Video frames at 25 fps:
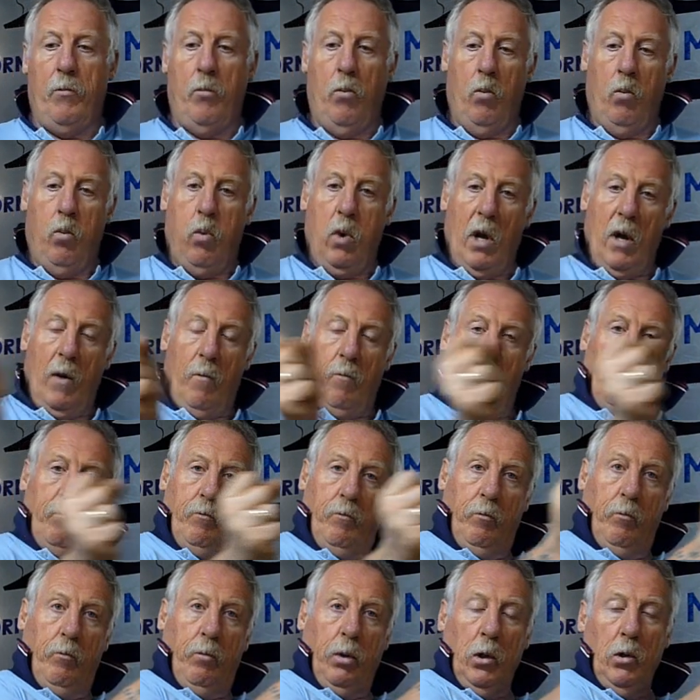when I
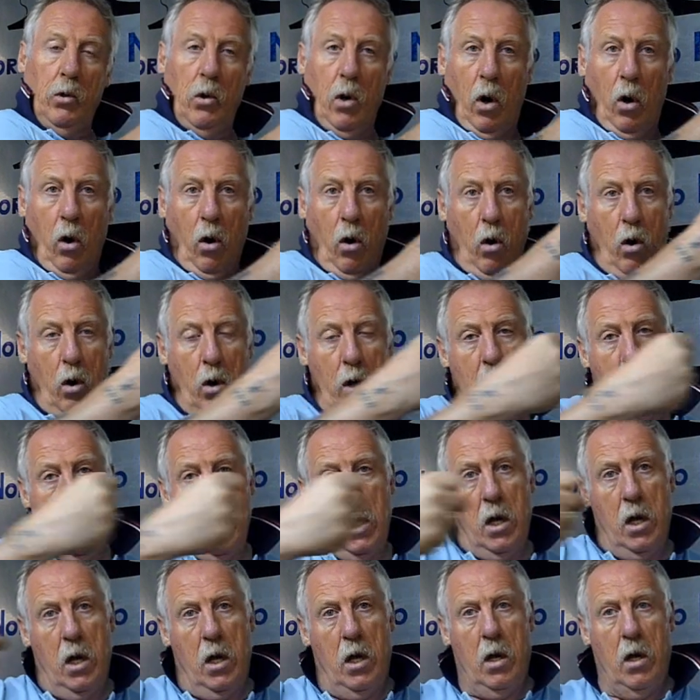blew it on,
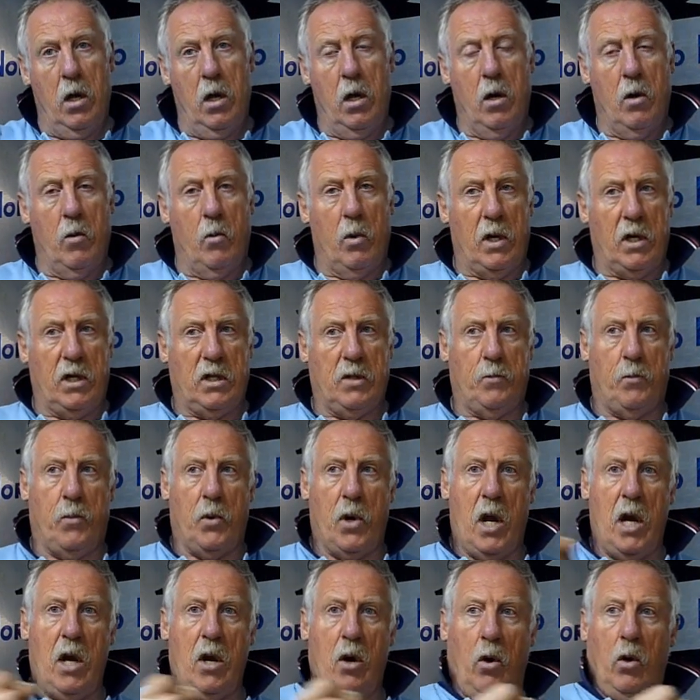when I
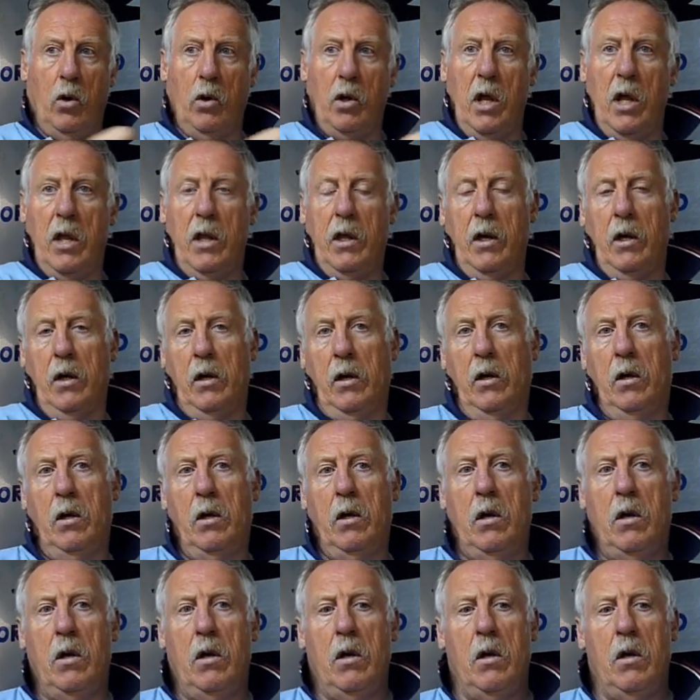sprayed it onto
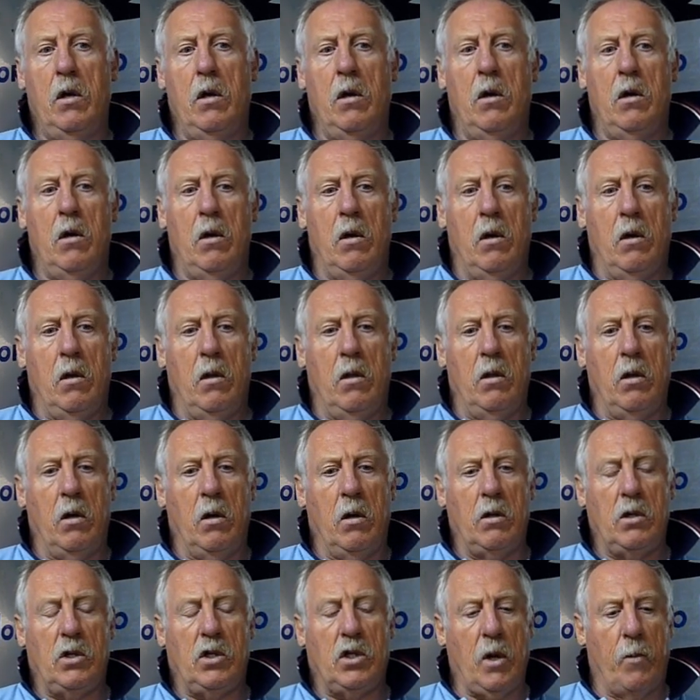the
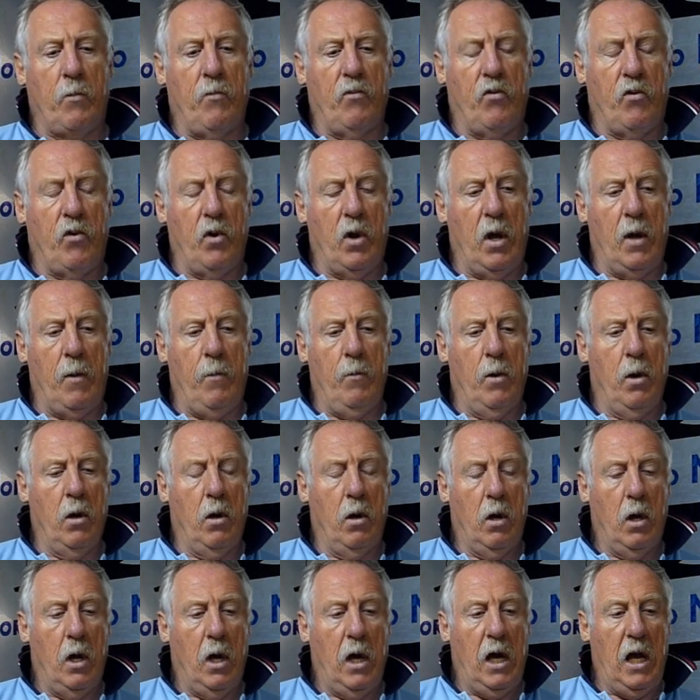subframe,
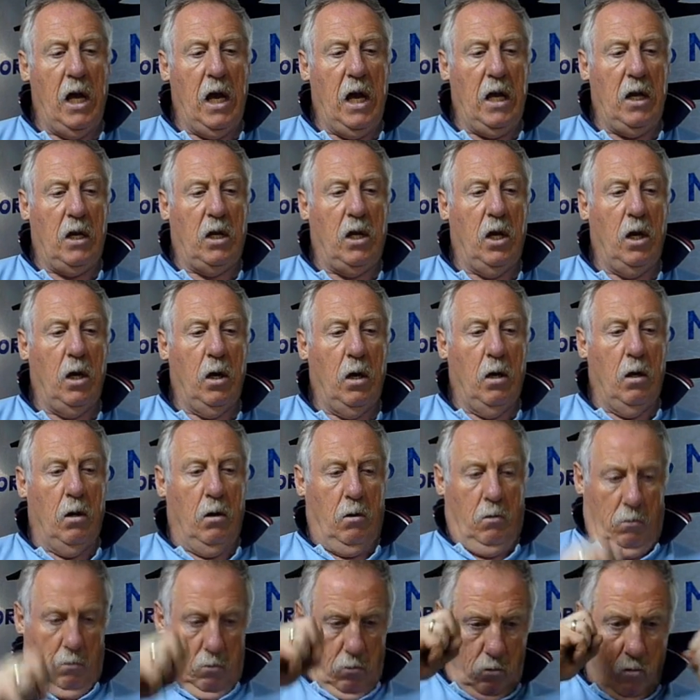it
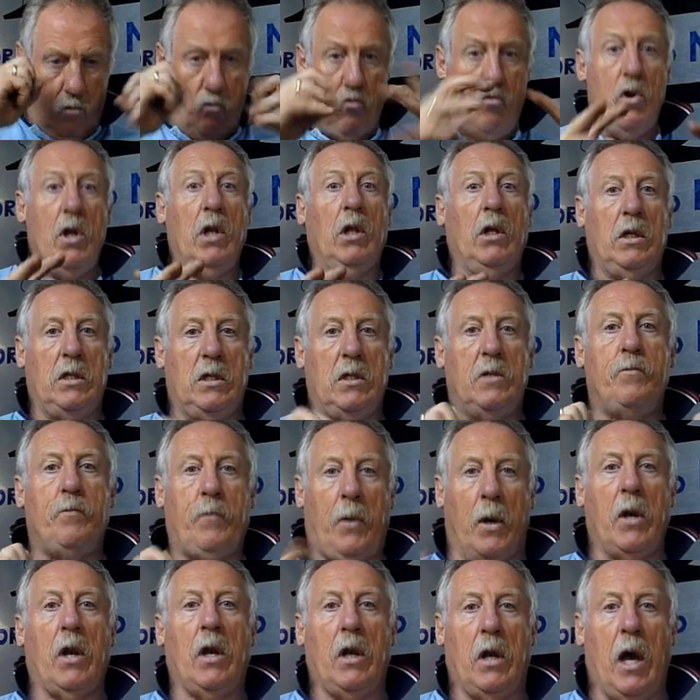really
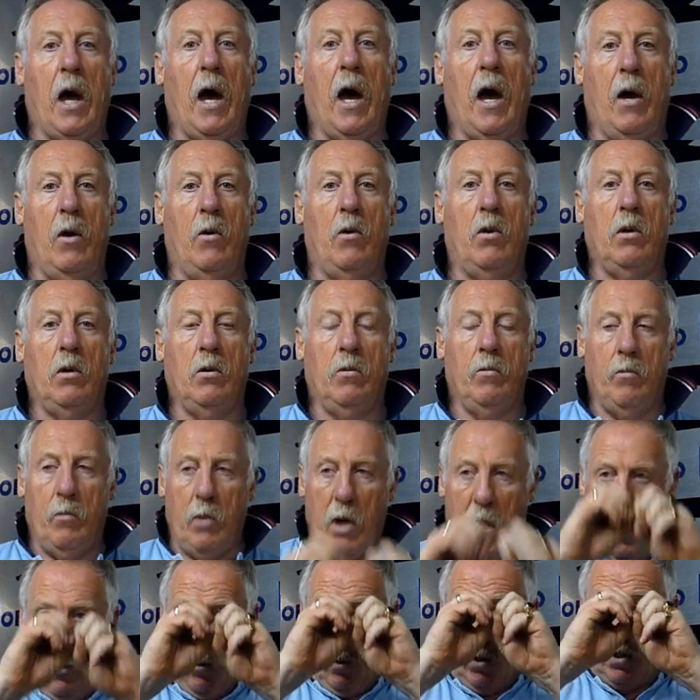sputtered it out.
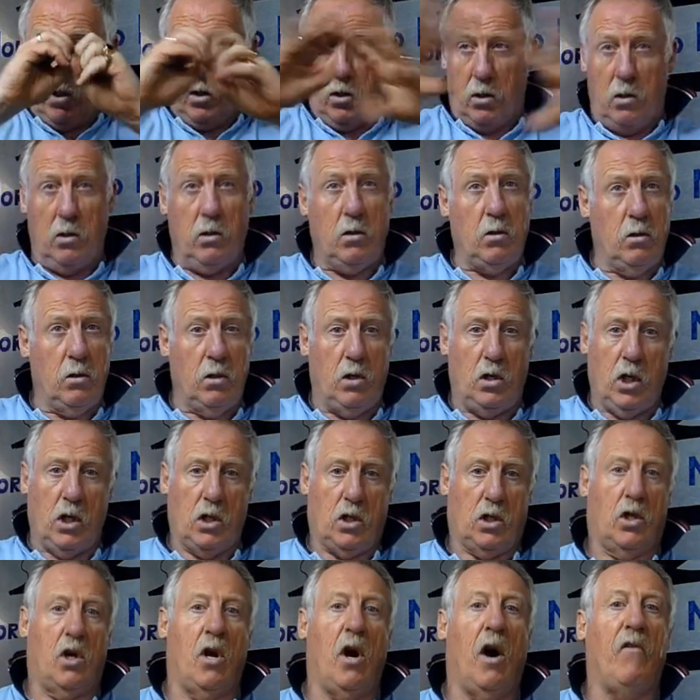It was
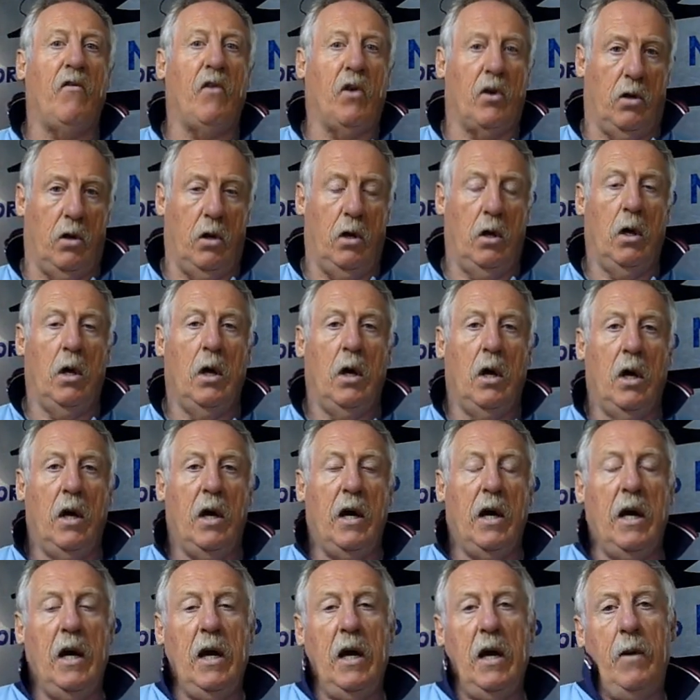just covered
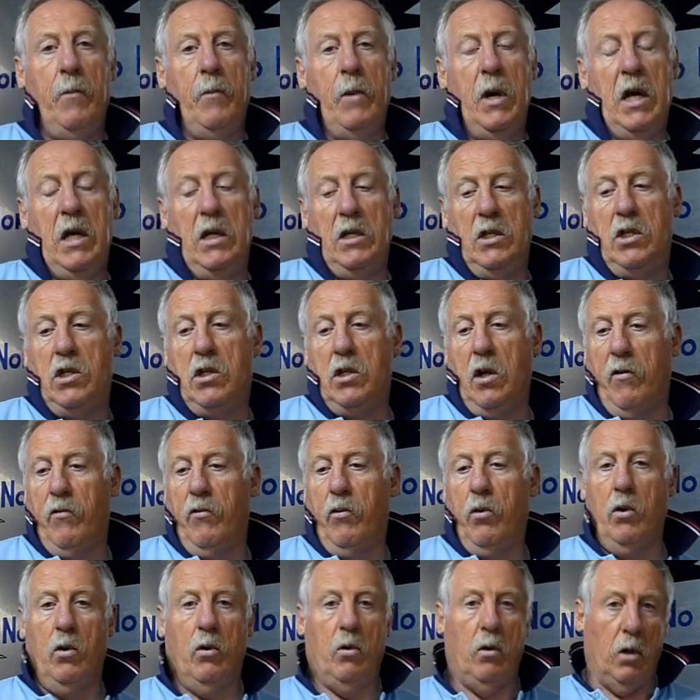in stuff.
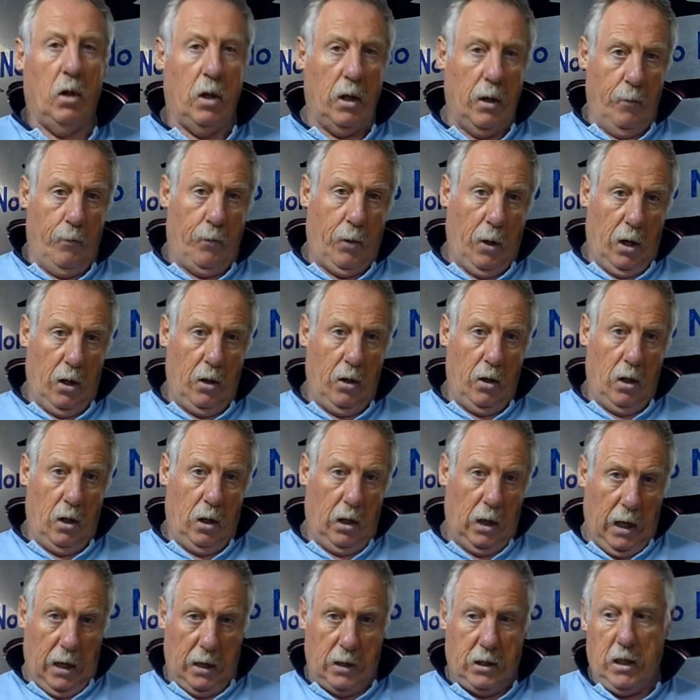But
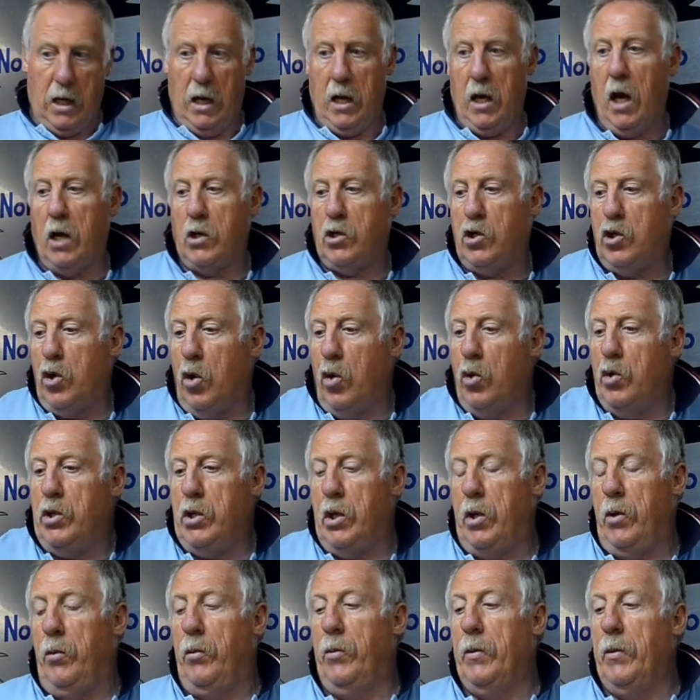like I say, I showed you.